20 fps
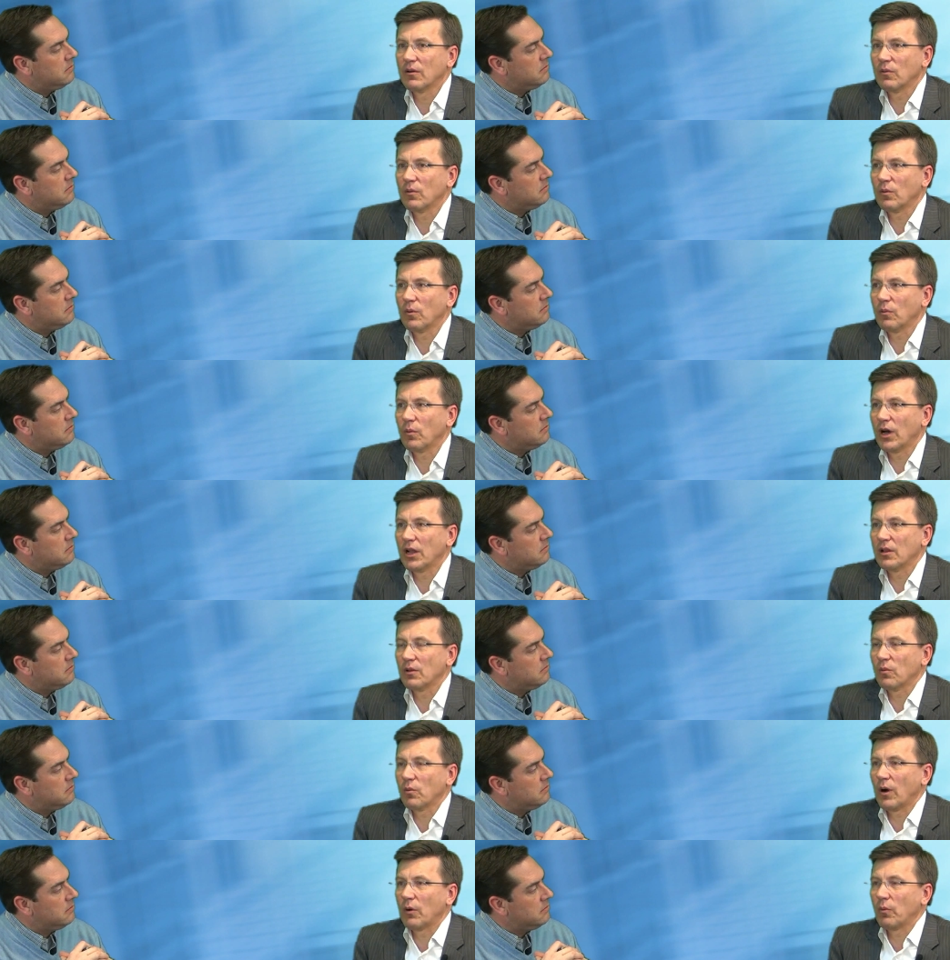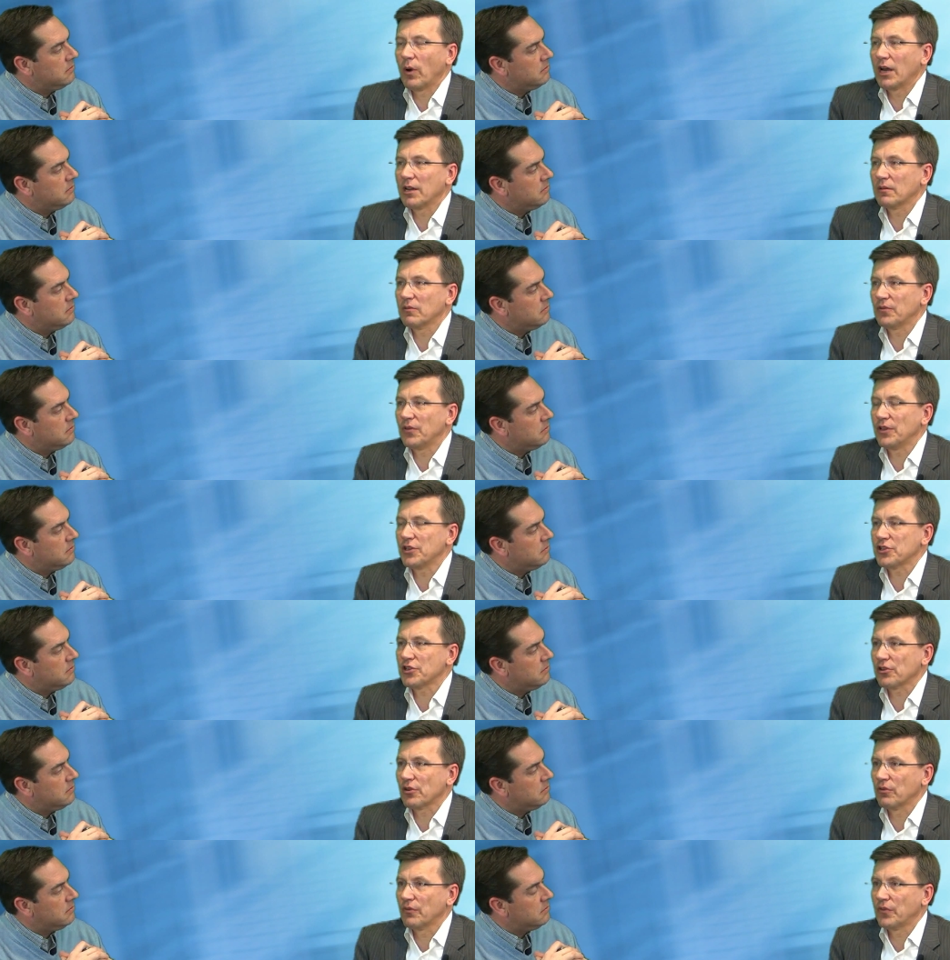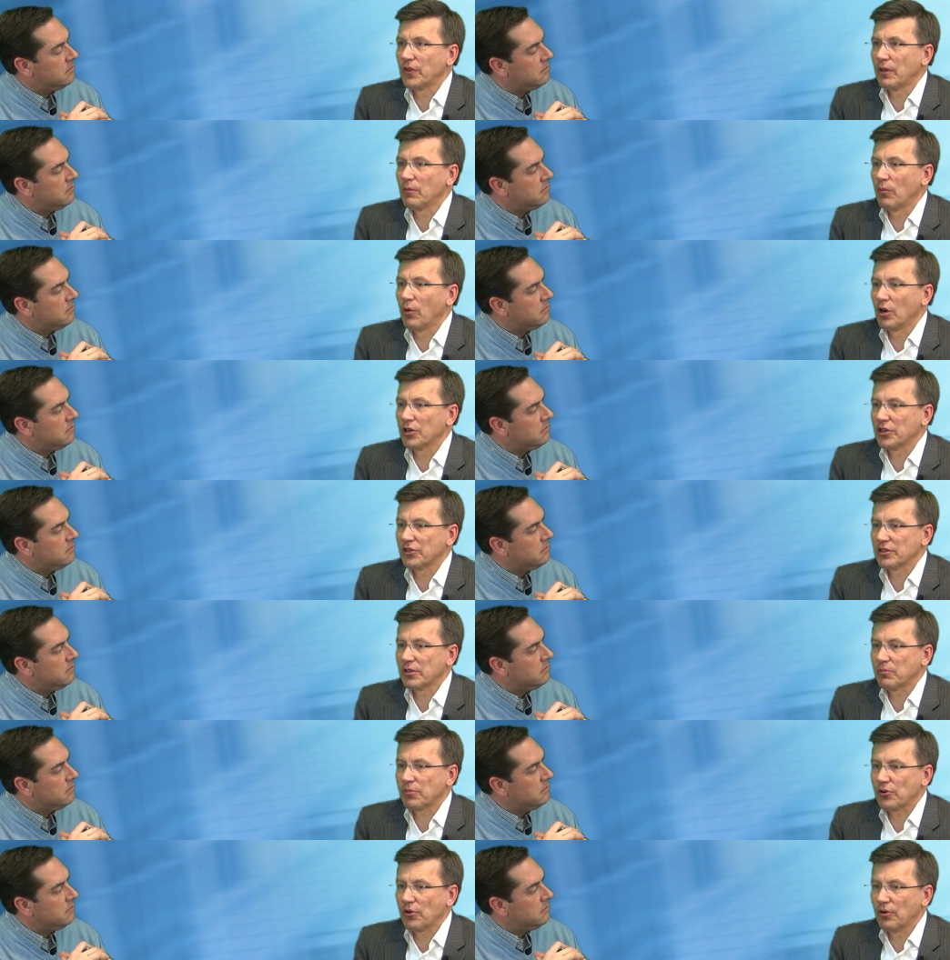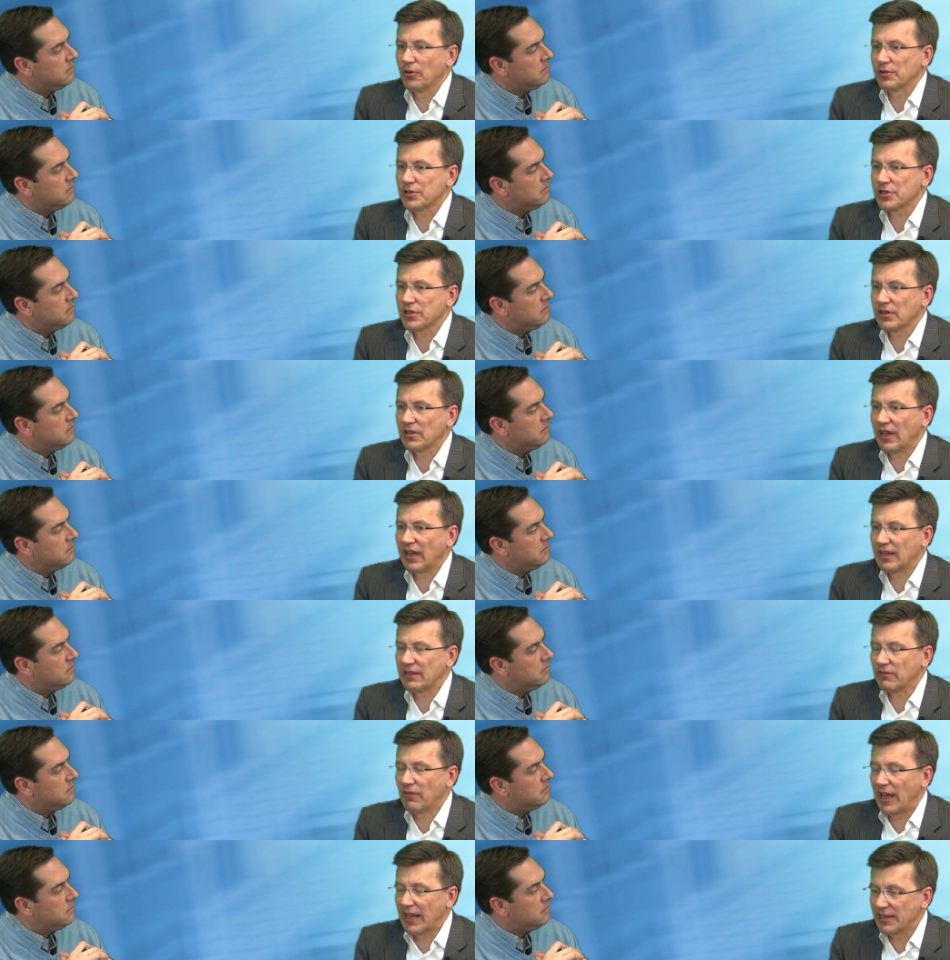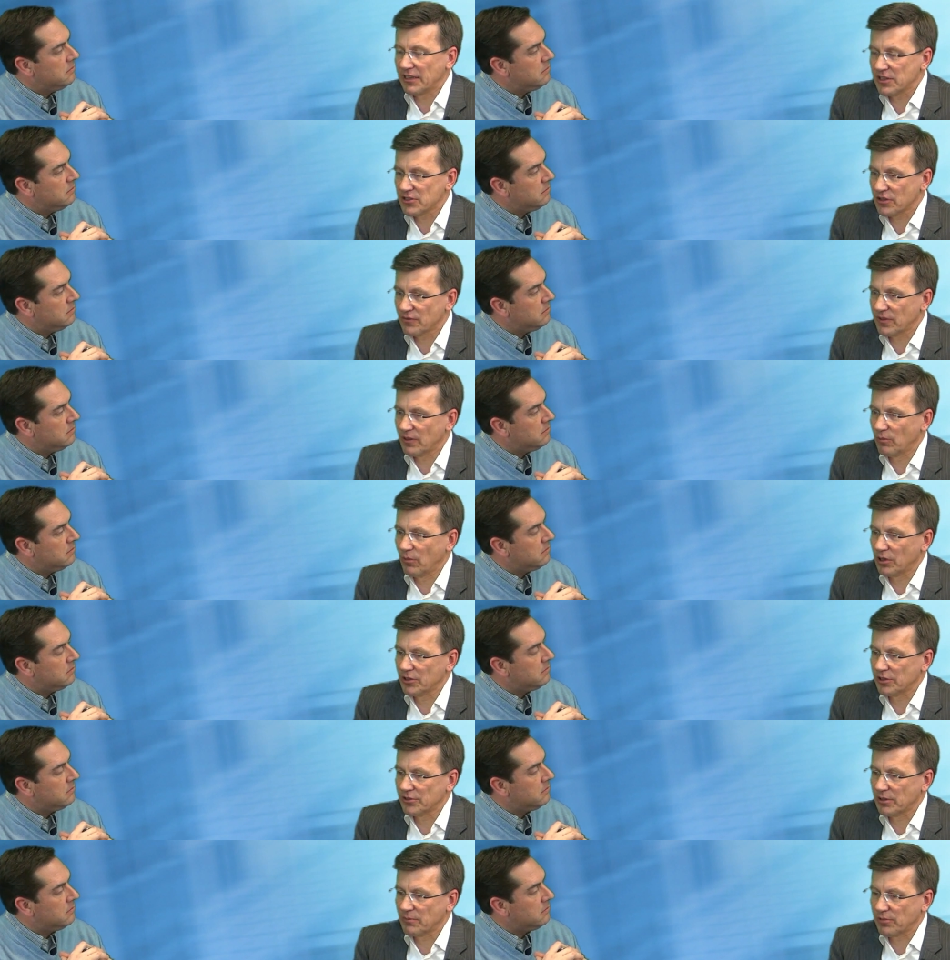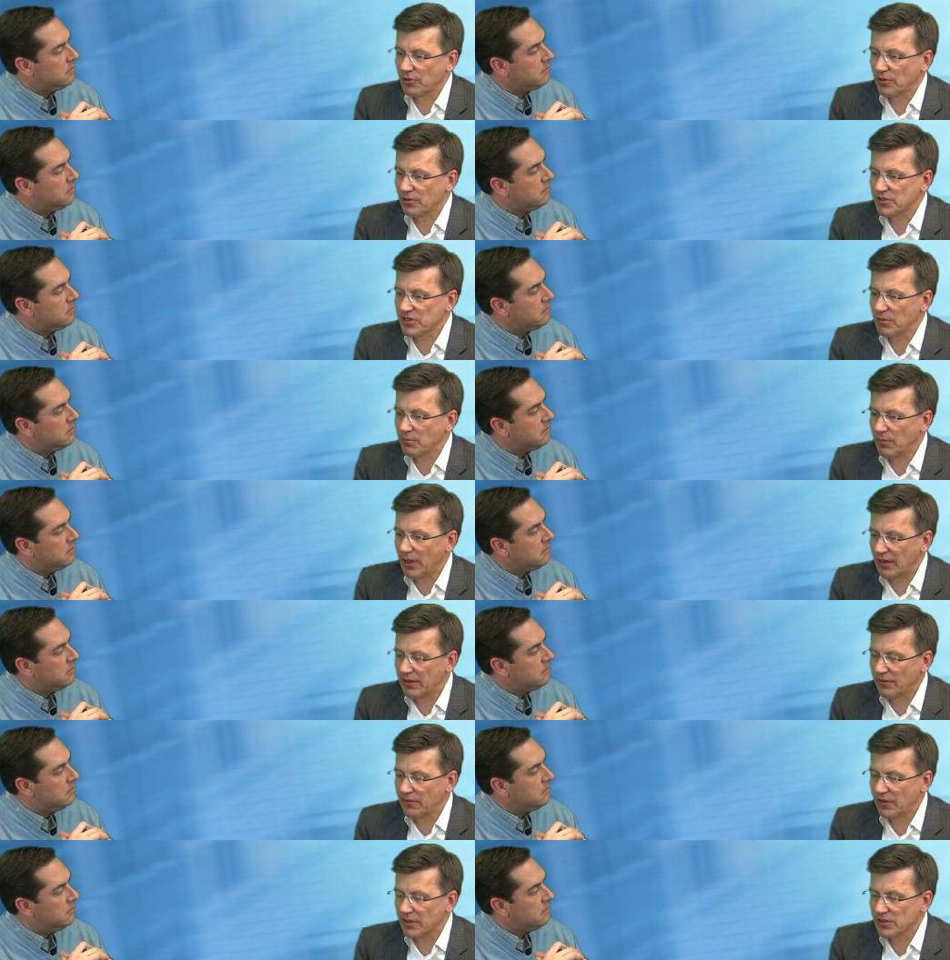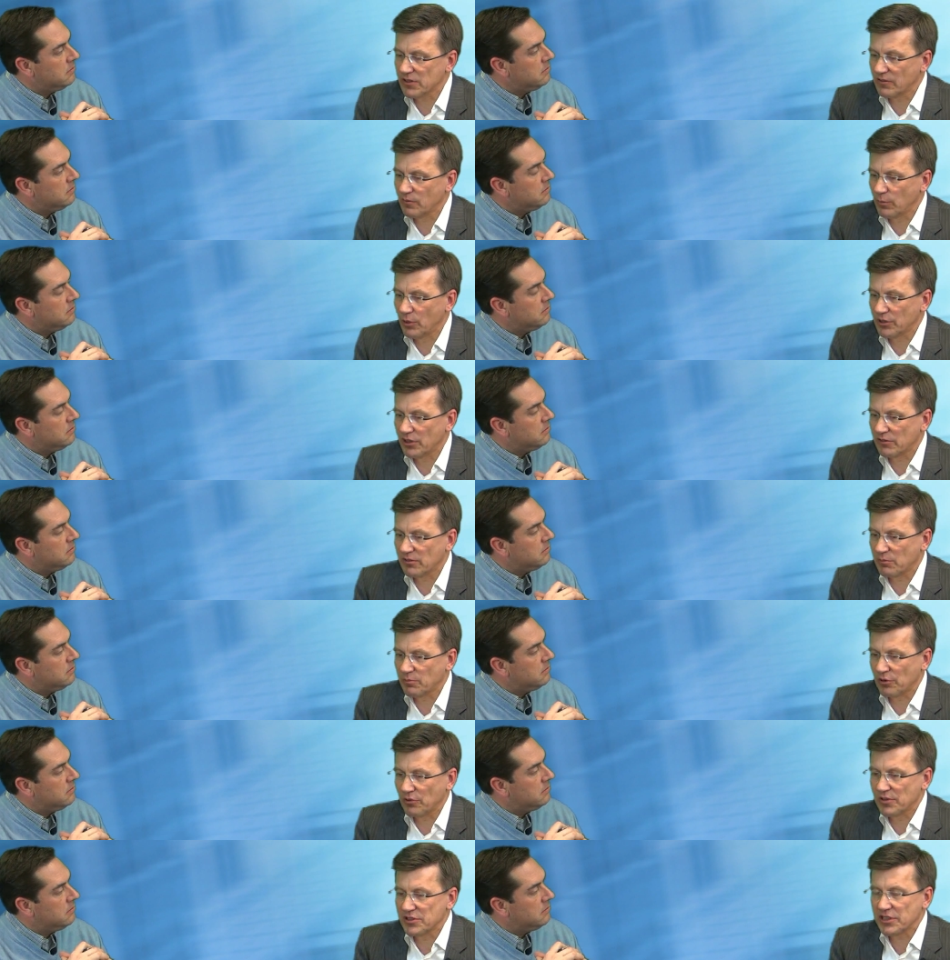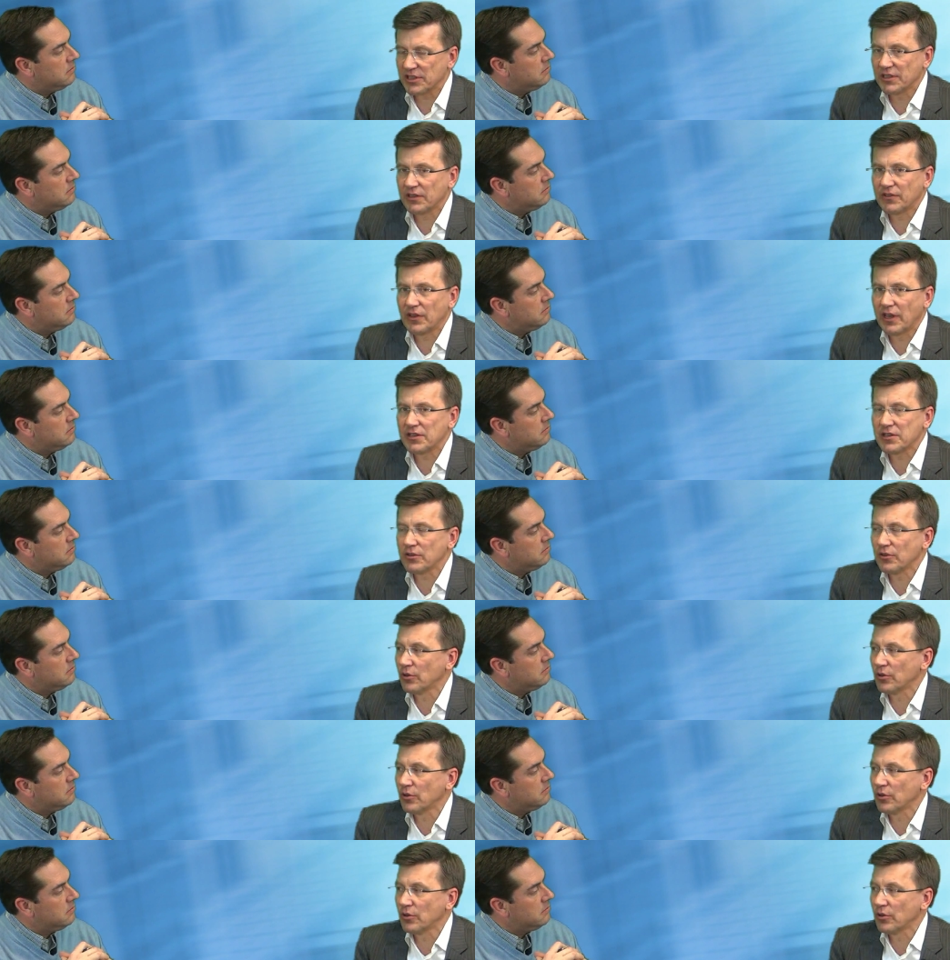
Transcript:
Speaker 1: well, one feature of the modern approach, advantage of the modern approach, benefits of modern approach, is that